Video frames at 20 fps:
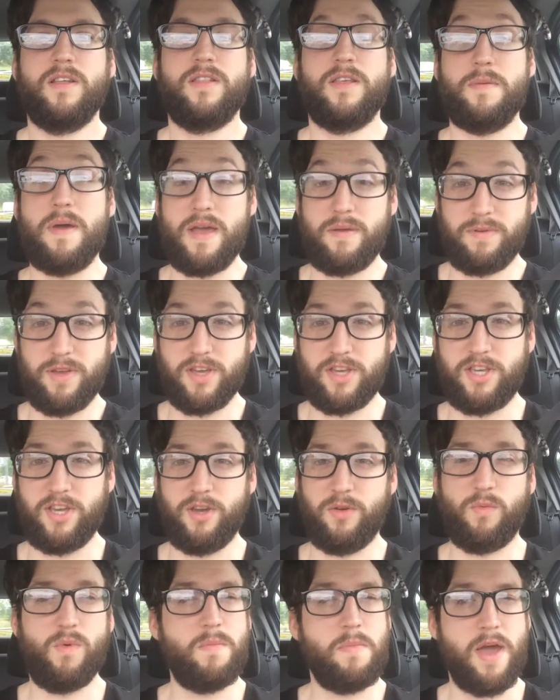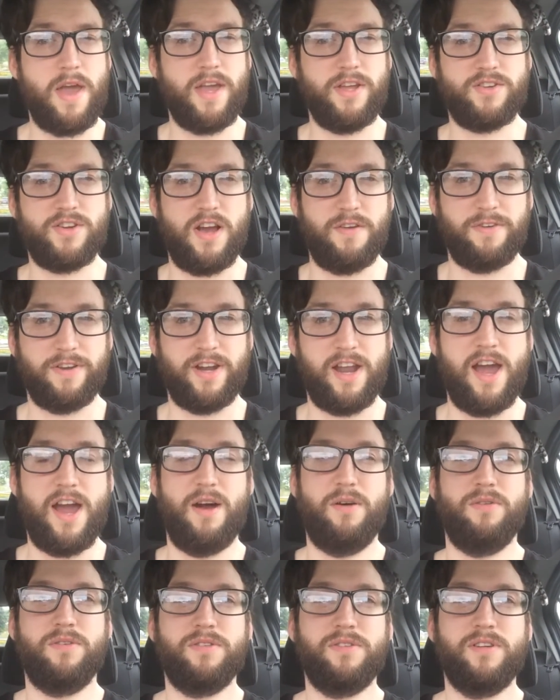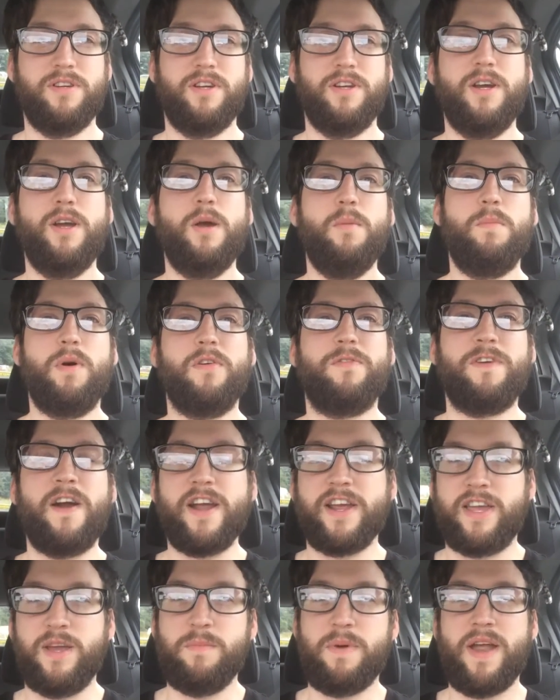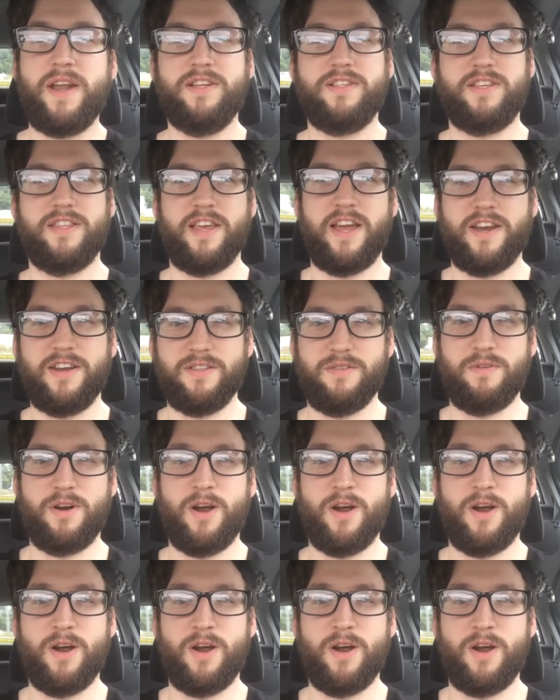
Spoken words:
There may be a queue. We may hit traffic now. But Frankie and Benny's at the end of the